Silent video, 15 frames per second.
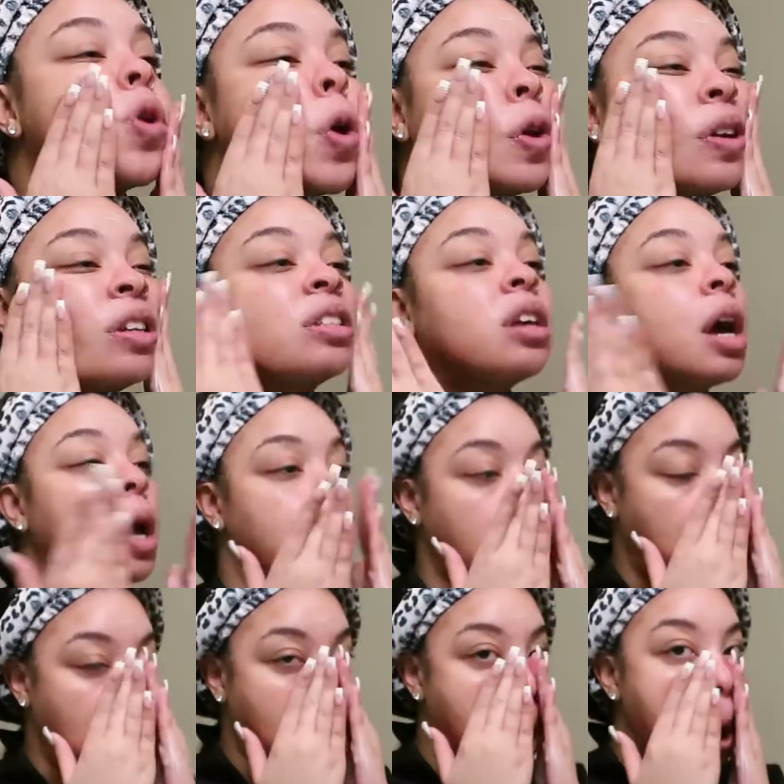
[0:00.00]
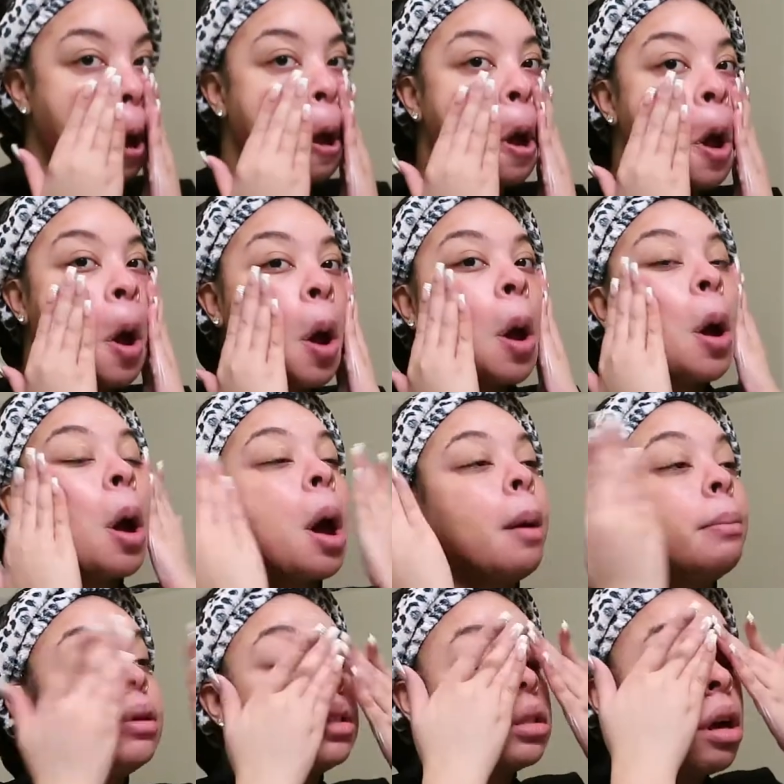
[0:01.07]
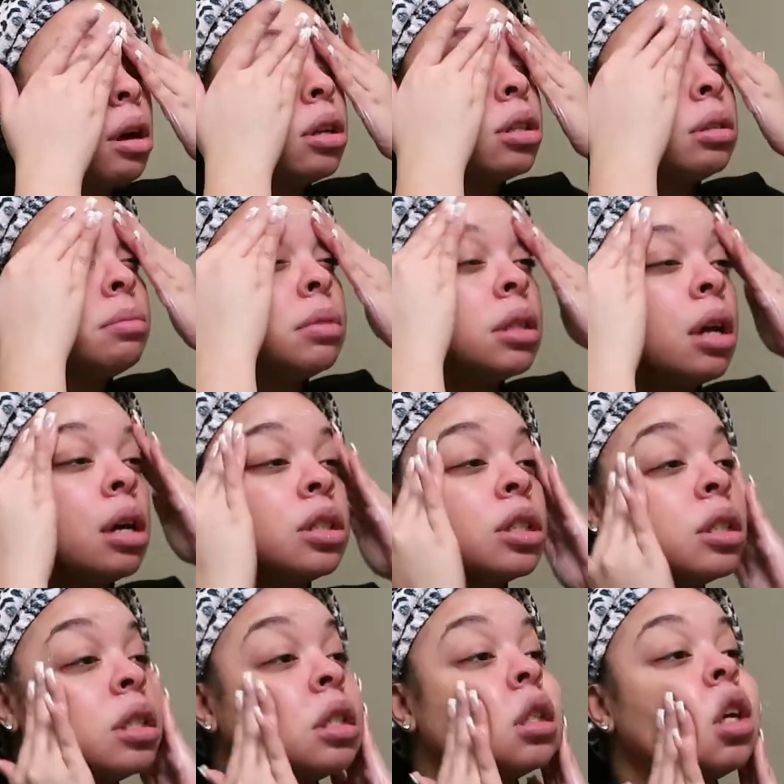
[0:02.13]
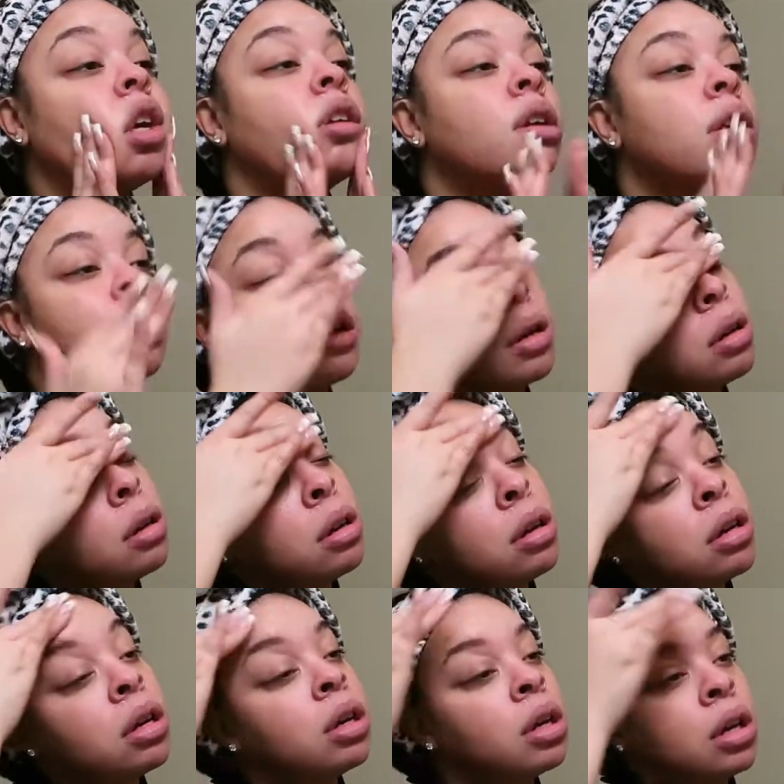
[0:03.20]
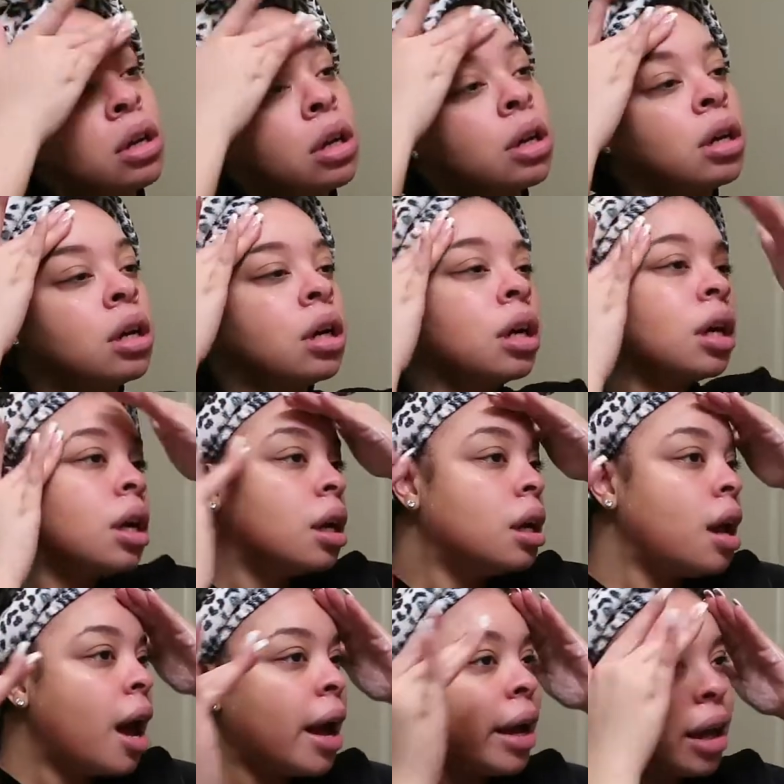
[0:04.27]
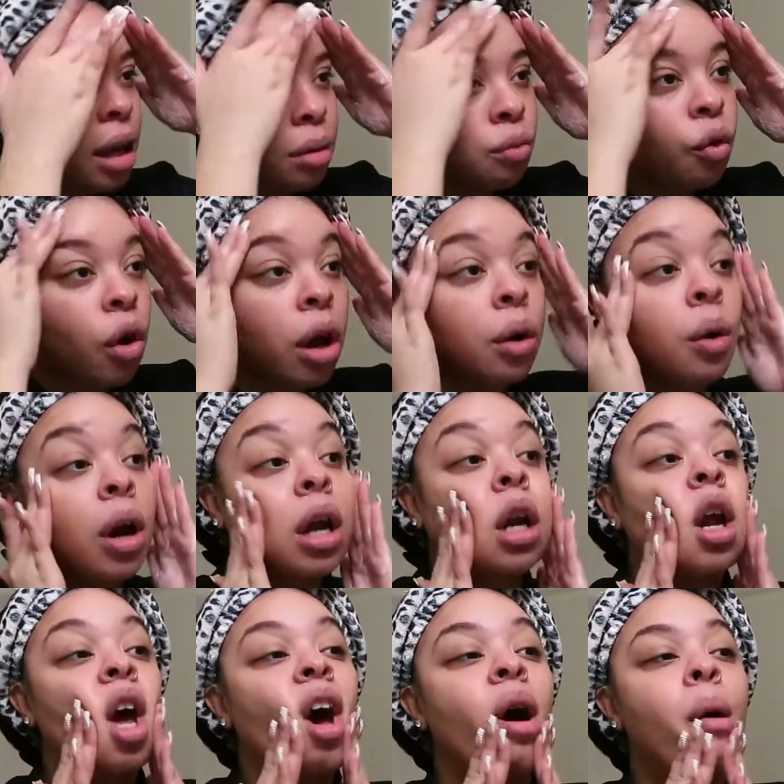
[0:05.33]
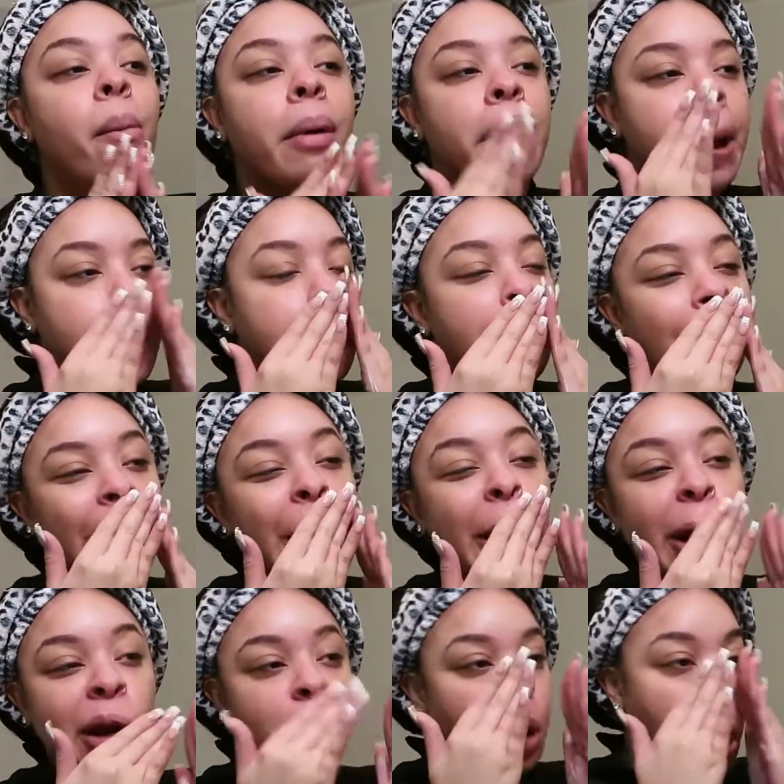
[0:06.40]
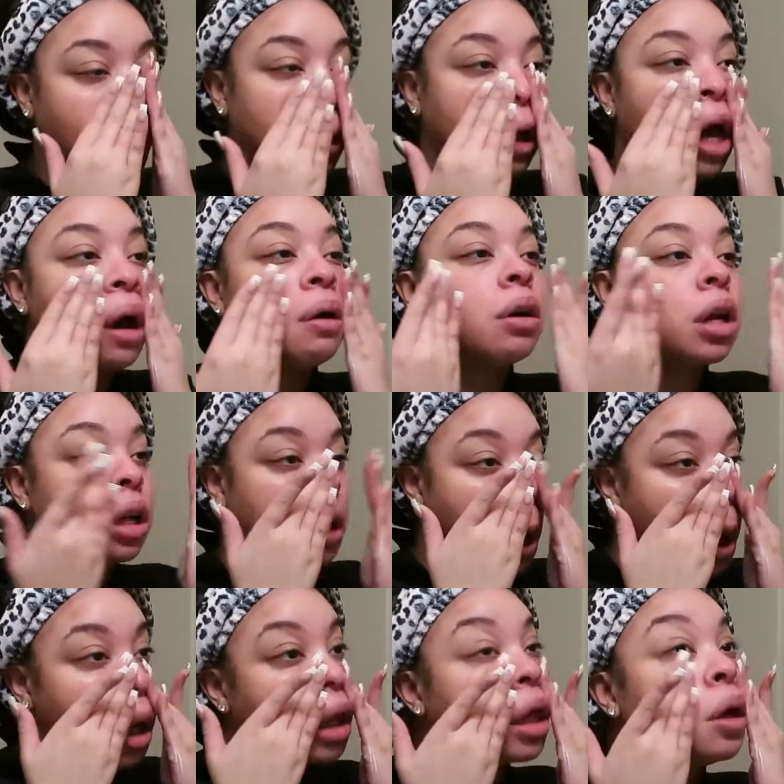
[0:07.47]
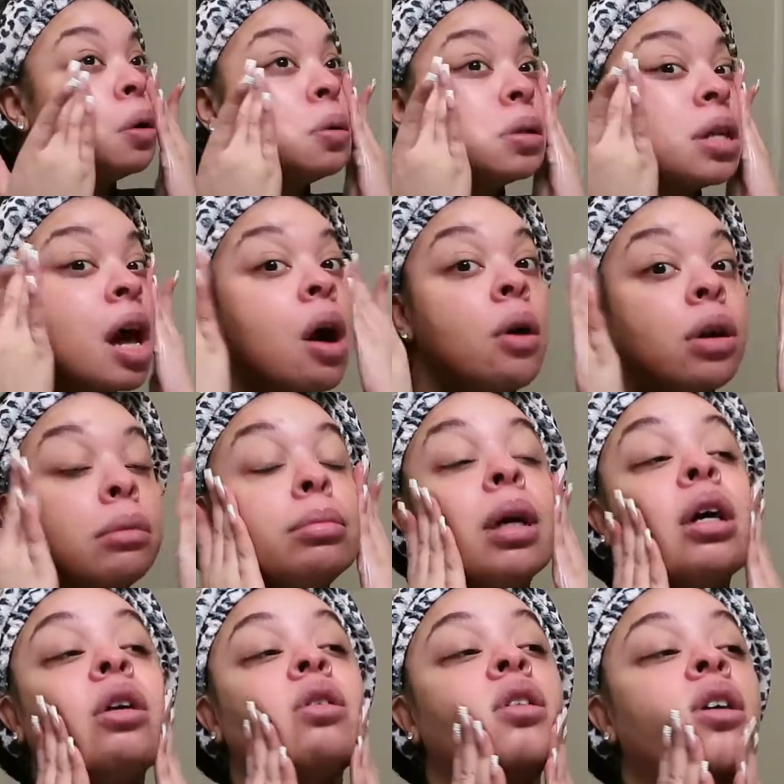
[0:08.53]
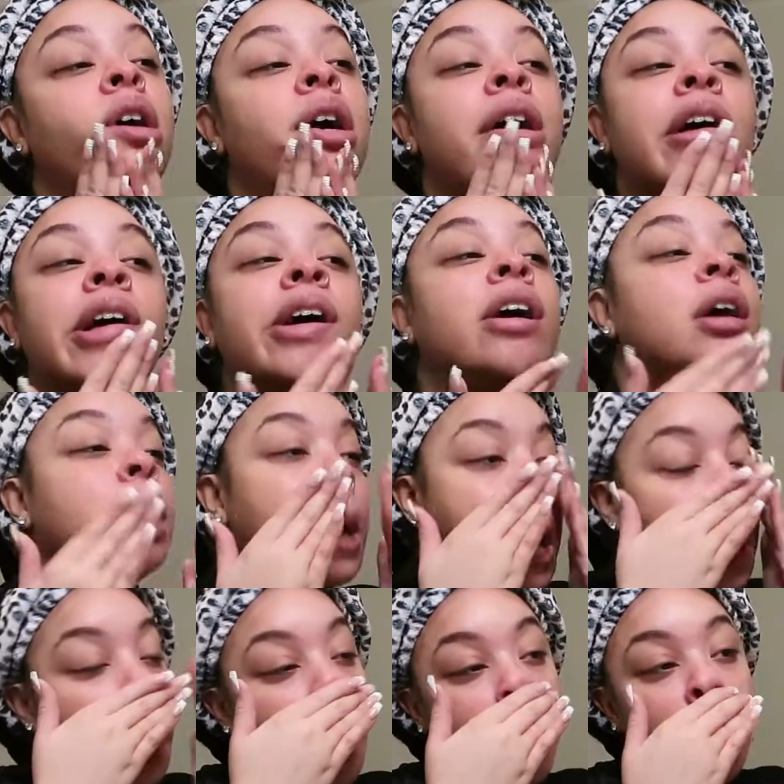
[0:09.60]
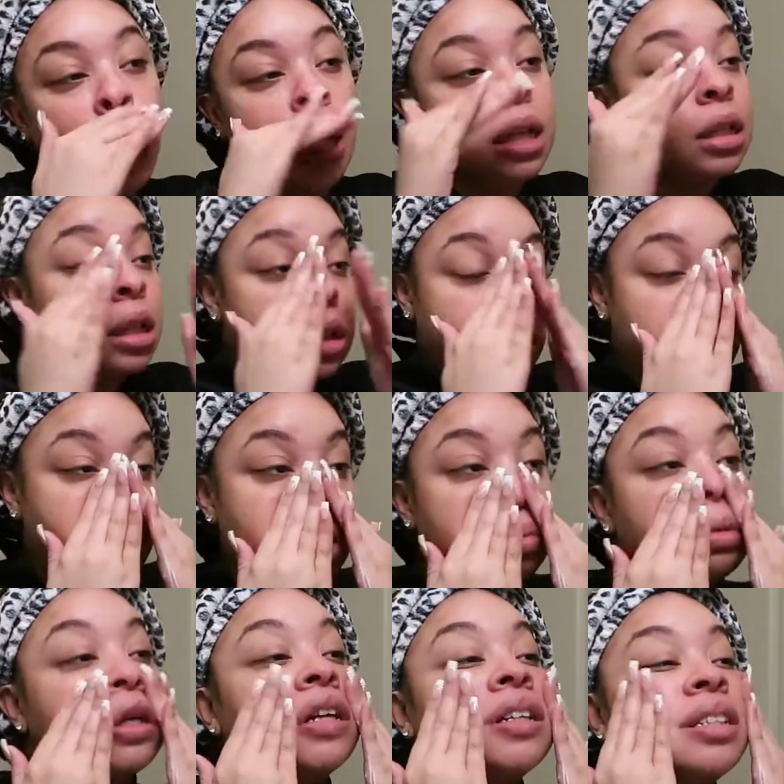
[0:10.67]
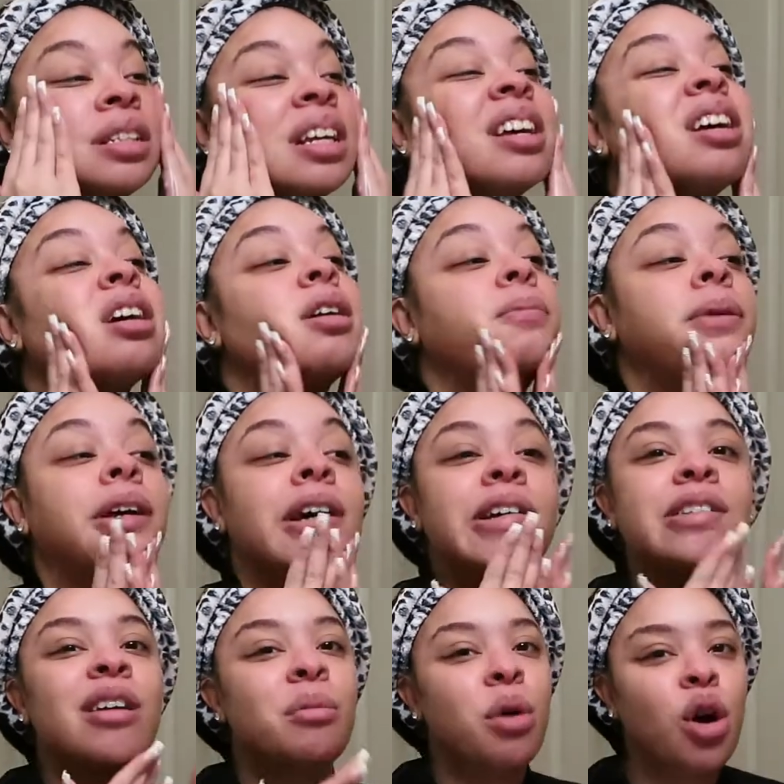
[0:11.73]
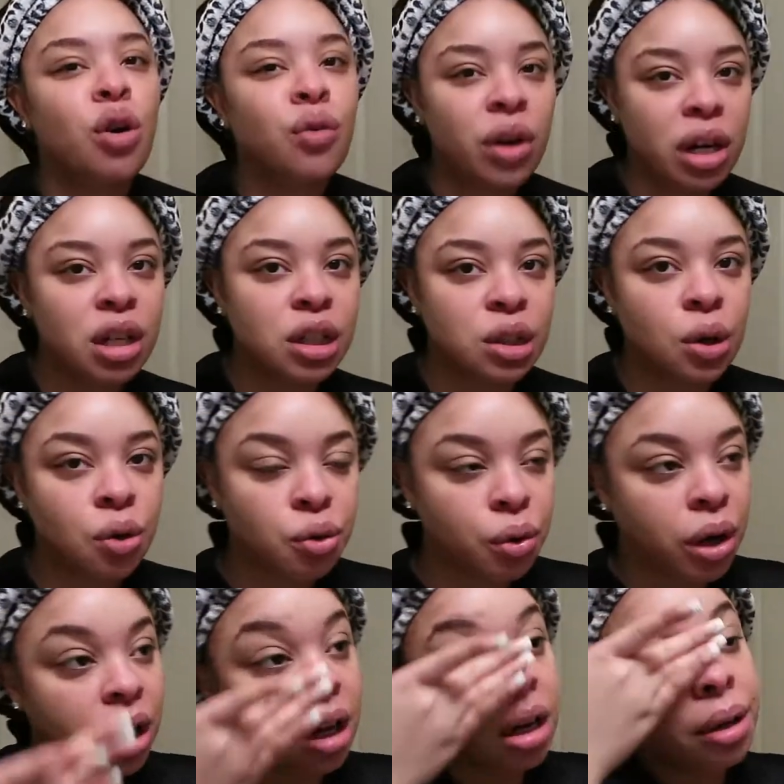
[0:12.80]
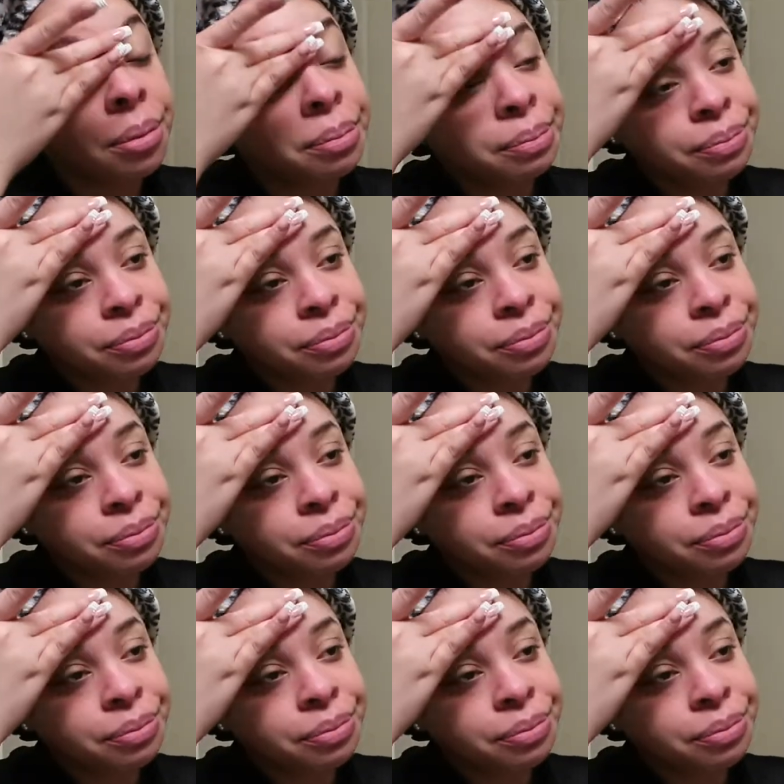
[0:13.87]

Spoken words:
and just kind of massage the skin. Now I am red right now, but it'll go down. It literally goes down about, it says 30 minutes. Because I'm already so red,